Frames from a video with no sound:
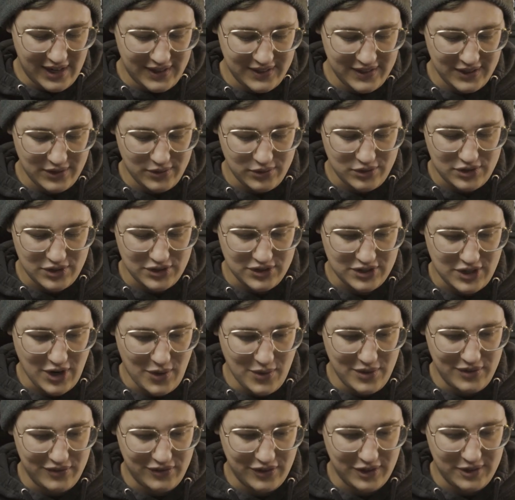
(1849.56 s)
I think just
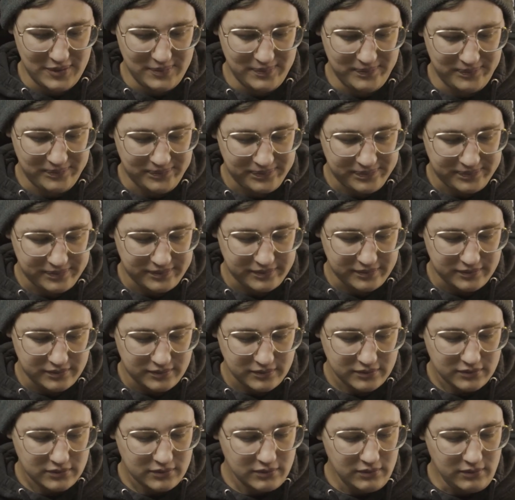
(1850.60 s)
going from
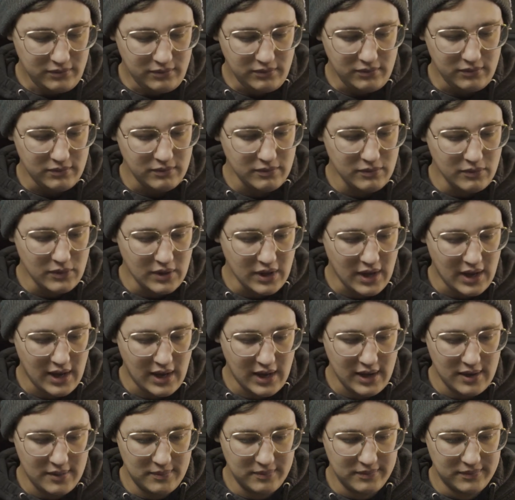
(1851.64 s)

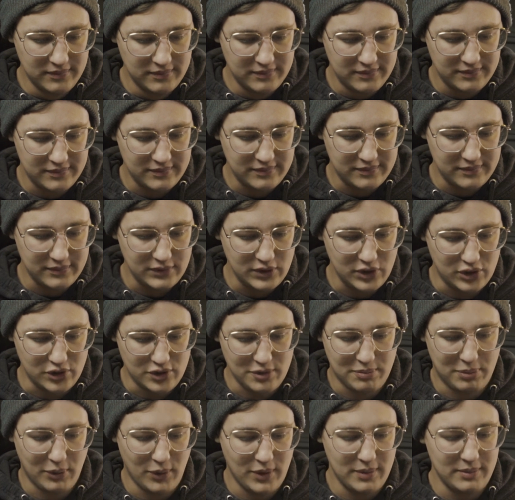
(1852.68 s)
your
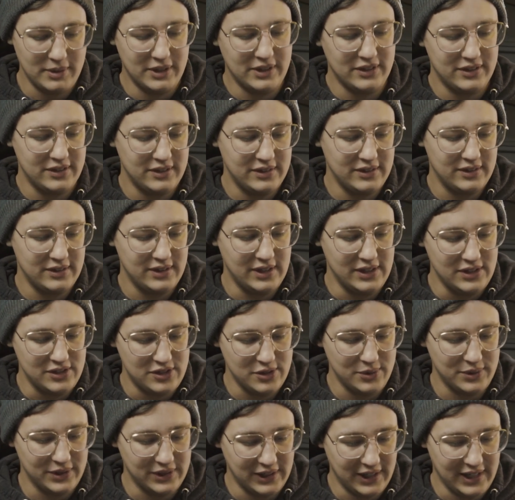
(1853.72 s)
deployment
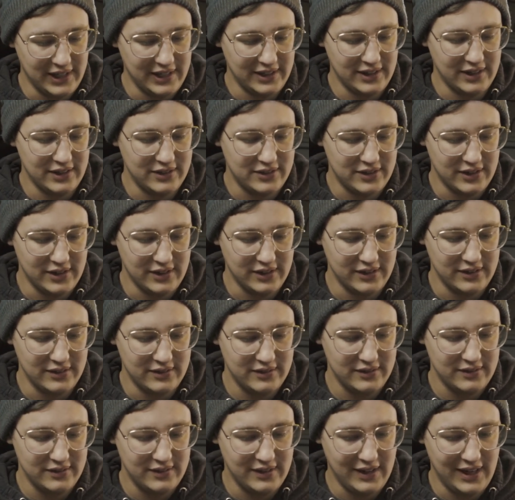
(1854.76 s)
into Atlanta to
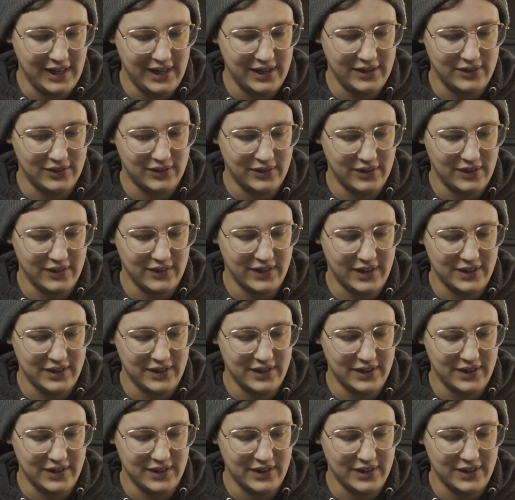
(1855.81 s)
handle all